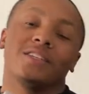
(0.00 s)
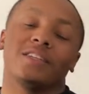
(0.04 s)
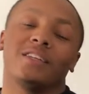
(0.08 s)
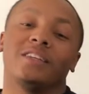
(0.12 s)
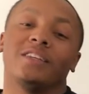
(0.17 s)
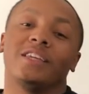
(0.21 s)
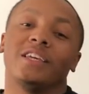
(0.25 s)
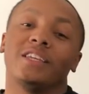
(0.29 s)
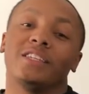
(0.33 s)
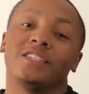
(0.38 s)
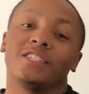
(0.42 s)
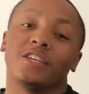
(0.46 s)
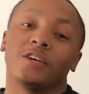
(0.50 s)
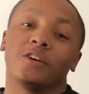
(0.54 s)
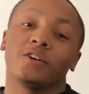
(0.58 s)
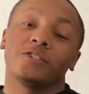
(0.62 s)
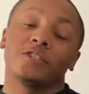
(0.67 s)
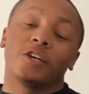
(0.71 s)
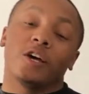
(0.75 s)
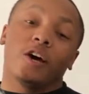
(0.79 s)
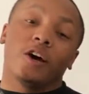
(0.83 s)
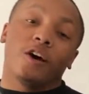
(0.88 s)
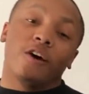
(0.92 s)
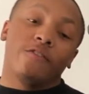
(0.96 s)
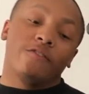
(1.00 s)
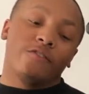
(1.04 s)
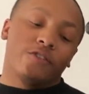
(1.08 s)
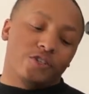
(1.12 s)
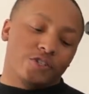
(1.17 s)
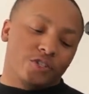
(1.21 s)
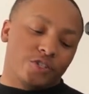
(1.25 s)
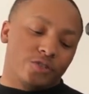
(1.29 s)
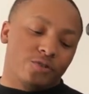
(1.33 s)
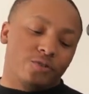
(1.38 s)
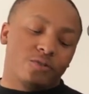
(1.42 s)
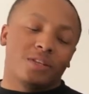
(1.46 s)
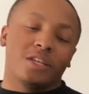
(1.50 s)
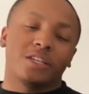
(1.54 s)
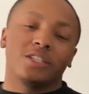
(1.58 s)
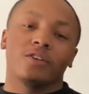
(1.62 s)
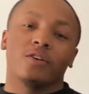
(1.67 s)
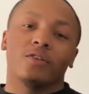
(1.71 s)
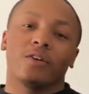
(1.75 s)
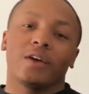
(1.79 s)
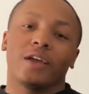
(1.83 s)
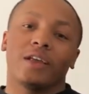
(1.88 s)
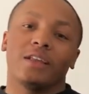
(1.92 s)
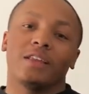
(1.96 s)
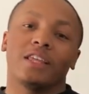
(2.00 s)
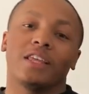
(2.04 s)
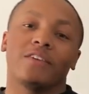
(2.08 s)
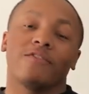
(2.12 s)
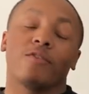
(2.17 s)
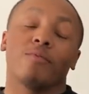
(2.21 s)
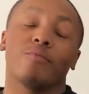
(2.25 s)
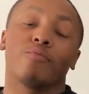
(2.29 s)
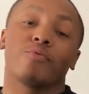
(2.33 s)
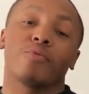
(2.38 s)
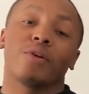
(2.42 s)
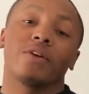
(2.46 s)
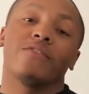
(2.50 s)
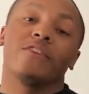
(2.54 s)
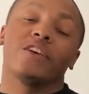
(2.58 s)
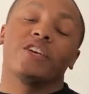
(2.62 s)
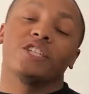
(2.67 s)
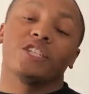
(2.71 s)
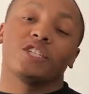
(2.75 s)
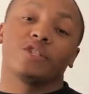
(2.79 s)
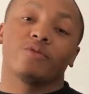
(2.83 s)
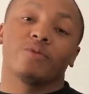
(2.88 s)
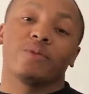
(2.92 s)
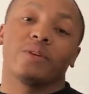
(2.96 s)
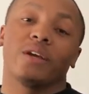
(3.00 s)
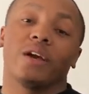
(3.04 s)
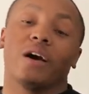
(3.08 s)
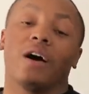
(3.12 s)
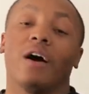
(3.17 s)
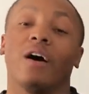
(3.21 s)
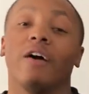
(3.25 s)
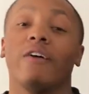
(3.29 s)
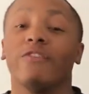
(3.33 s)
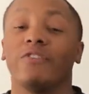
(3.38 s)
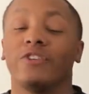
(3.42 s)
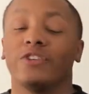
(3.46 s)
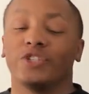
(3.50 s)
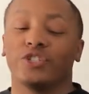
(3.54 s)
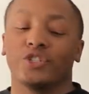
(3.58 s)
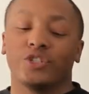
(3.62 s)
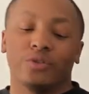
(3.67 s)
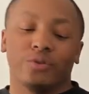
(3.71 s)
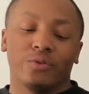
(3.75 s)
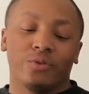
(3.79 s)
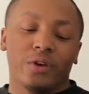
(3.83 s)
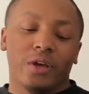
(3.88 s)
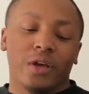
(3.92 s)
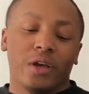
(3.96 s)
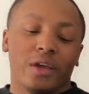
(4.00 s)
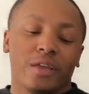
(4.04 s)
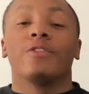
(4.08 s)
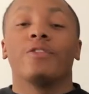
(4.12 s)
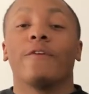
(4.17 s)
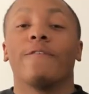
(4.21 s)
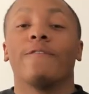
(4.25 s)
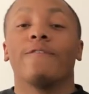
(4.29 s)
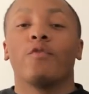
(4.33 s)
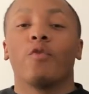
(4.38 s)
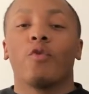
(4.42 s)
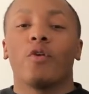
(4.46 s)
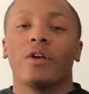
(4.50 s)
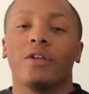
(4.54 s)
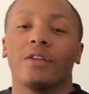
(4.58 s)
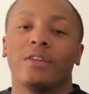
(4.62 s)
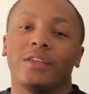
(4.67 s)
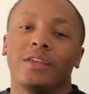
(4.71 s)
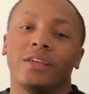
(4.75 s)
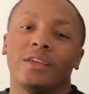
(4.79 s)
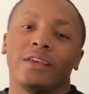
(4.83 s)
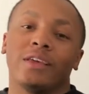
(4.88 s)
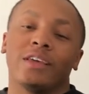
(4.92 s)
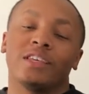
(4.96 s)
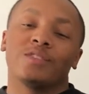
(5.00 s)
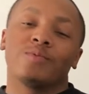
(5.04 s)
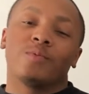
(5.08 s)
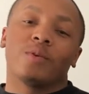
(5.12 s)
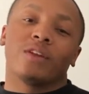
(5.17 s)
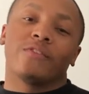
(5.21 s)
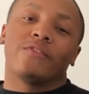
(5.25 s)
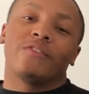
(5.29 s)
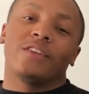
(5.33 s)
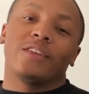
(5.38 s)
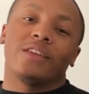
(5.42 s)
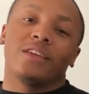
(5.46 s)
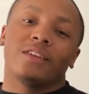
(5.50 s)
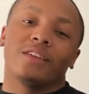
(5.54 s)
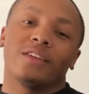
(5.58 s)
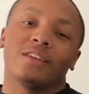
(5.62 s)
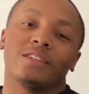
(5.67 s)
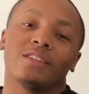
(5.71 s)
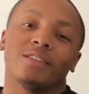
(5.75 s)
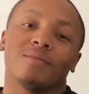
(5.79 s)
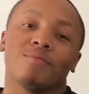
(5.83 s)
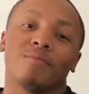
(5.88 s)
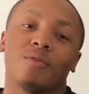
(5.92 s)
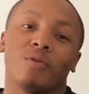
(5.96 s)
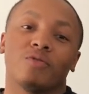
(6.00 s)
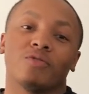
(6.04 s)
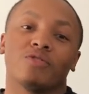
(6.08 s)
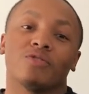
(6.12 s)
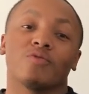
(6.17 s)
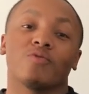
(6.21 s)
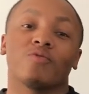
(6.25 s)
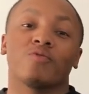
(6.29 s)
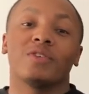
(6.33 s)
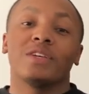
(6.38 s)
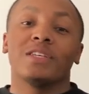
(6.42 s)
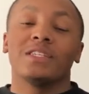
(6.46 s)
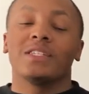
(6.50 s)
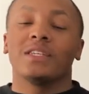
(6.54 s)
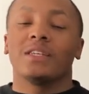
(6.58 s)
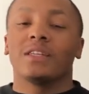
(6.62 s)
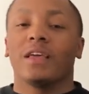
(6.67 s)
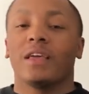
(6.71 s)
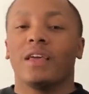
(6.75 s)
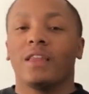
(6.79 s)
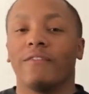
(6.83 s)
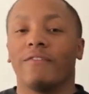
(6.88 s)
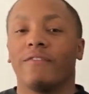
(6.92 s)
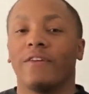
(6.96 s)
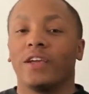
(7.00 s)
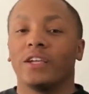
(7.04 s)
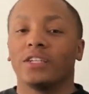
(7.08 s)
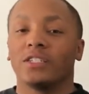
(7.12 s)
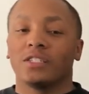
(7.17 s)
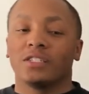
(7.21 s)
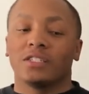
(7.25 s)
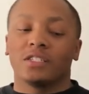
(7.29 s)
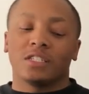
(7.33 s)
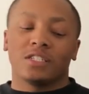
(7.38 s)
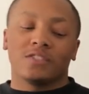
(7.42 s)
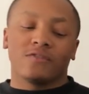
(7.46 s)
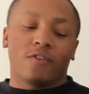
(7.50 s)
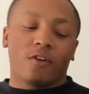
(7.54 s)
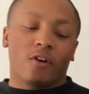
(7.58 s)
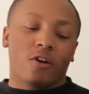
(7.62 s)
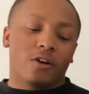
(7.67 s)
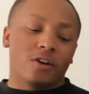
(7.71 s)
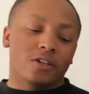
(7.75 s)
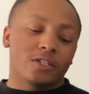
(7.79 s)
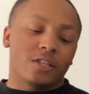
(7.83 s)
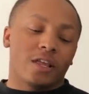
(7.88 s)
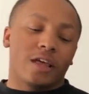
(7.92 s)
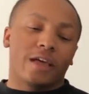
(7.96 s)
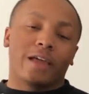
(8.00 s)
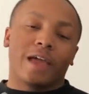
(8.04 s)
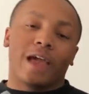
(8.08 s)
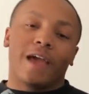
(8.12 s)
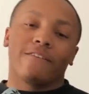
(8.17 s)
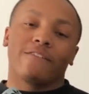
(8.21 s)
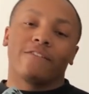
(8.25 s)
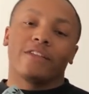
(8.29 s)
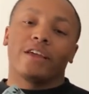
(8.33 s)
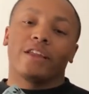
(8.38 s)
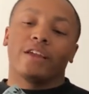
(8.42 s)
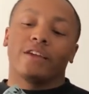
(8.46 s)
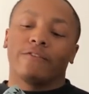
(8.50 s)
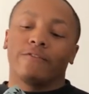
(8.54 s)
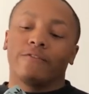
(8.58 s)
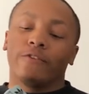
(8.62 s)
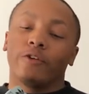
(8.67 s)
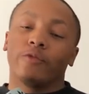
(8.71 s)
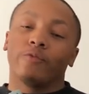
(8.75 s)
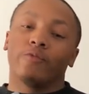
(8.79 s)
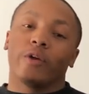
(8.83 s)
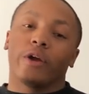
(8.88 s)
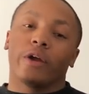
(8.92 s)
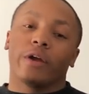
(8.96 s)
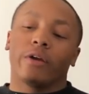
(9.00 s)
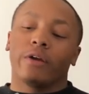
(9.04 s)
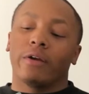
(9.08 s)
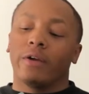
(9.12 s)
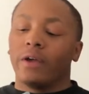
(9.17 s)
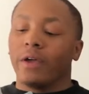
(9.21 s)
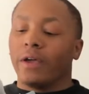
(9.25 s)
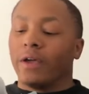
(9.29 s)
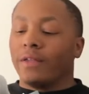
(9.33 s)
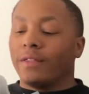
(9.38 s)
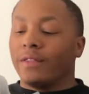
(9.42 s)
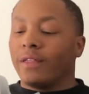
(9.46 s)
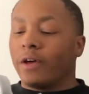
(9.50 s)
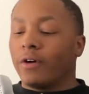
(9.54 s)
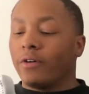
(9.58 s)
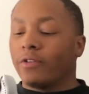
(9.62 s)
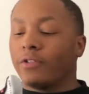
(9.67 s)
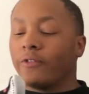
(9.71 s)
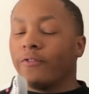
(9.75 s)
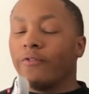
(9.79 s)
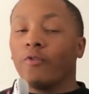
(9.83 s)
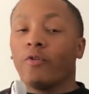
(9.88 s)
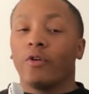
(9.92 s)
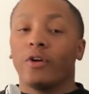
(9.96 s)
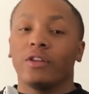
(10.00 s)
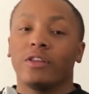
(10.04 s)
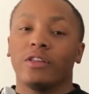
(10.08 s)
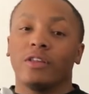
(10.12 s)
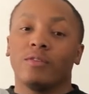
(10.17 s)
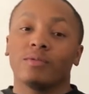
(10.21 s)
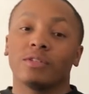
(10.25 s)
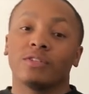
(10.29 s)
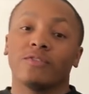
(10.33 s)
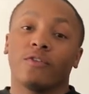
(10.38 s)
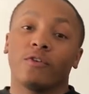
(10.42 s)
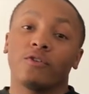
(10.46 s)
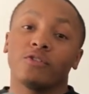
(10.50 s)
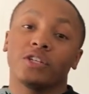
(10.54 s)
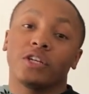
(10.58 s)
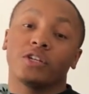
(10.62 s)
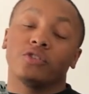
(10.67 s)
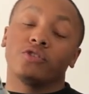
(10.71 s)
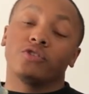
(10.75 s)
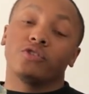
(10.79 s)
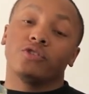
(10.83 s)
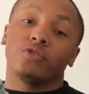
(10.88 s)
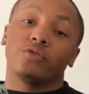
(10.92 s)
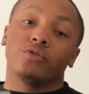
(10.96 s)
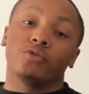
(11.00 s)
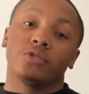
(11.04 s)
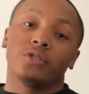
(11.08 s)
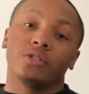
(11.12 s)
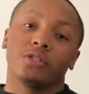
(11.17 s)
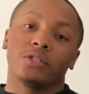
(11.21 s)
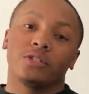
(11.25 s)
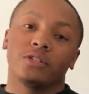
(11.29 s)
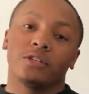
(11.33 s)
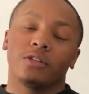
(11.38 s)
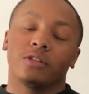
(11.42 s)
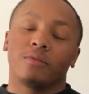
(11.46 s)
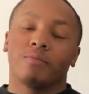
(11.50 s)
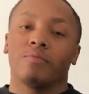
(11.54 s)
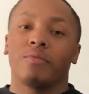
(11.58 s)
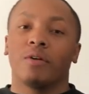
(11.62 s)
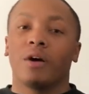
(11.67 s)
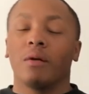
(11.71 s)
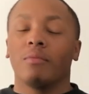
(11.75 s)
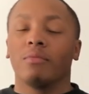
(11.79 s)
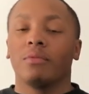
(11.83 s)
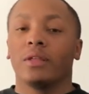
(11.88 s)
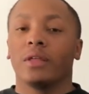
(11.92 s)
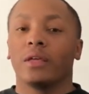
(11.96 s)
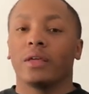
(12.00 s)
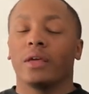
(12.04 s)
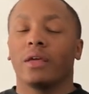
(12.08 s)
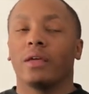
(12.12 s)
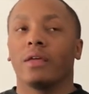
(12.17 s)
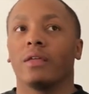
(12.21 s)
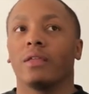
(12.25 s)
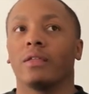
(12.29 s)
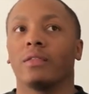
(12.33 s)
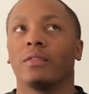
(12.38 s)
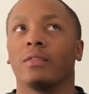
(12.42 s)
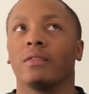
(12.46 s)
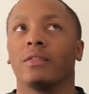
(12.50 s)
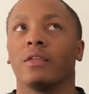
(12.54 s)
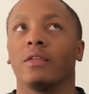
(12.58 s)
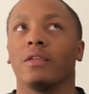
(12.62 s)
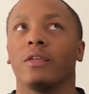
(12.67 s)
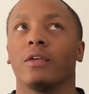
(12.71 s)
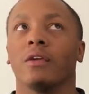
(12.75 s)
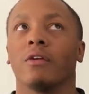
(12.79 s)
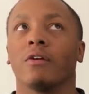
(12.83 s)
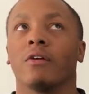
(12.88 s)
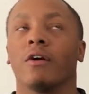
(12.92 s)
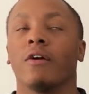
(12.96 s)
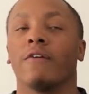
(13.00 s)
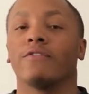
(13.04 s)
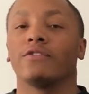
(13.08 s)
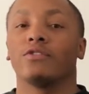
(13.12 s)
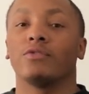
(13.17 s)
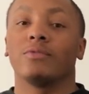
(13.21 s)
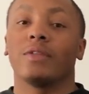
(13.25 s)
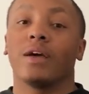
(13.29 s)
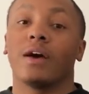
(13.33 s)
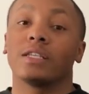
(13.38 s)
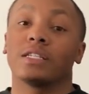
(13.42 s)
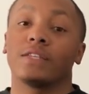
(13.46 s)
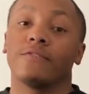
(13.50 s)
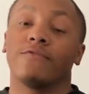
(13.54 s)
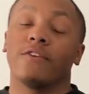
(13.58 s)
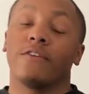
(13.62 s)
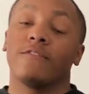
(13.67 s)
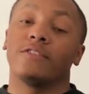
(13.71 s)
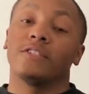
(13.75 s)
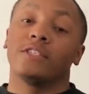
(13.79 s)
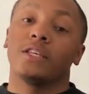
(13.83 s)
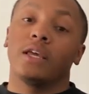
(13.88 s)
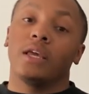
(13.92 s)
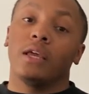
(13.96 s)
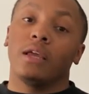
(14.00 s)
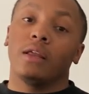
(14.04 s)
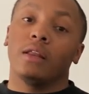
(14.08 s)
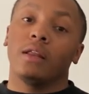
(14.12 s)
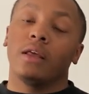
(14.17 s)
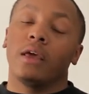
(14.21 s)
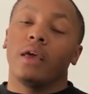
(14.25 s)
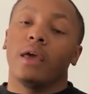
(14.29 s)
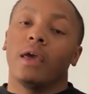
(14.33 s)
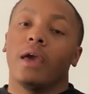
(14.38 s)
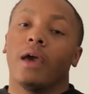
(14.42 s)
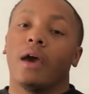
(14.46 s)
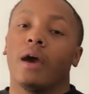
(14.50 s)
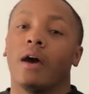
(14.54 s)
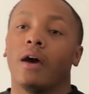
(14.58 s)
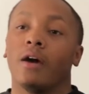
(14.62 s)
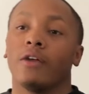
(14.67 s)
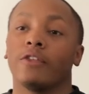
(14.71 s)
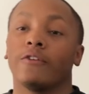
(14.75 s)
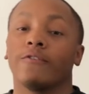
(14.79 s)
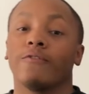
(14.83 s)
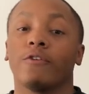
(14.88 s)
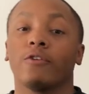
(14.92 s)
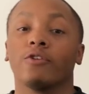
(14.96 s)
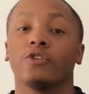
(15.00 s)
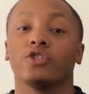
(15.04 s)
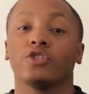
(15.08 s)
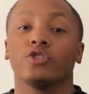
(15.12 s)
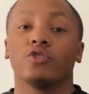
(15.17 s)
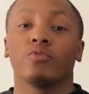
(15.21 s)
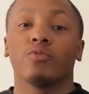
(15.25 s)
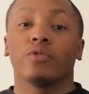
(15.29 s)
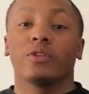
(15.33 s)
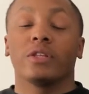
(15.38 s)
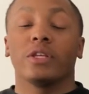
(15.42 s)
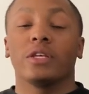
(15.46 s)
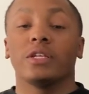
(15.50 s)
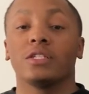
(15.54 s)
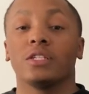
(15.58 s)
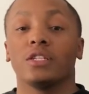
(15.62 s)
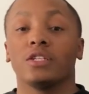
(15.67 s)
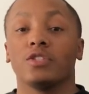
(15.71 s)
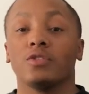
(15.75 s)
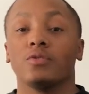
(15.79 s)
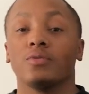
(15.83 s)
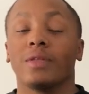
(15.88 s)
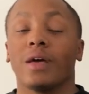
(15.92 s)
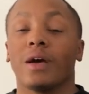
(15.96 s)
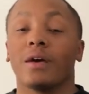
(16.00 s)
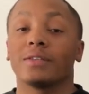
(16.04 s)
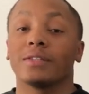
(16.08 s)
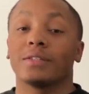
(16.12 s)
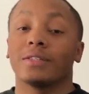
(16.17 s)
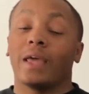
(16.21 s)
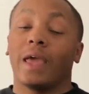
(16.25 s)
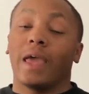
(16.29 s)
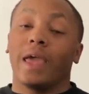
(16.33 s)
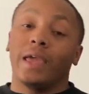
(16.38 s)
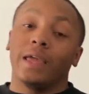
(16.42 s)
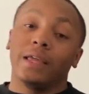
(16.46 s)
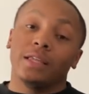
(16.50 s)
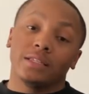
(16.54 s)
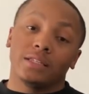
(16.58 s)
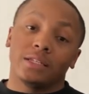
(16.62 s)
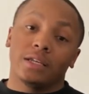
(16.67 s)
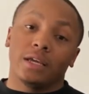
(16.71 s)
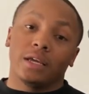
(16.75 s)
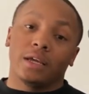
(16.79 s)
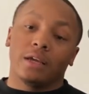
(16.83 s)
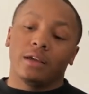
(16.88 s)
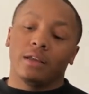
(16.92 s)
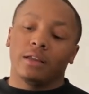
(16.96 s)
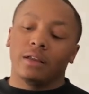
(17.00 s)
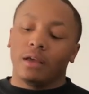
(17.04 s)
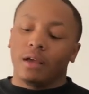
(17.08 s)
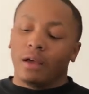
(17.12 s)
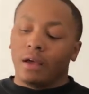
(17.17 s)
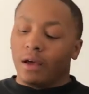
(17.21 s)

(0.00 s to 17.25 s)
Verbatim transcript: the details of the shoe, let's go ahead and give a brief history of the shoe. The four D is one of Adidas' most recent innovations as far as like athletic footwear. Now, the four D was first introduced to the public in the year of two thousand fifteen. Uh, the first shoe released in two thousand eighteen.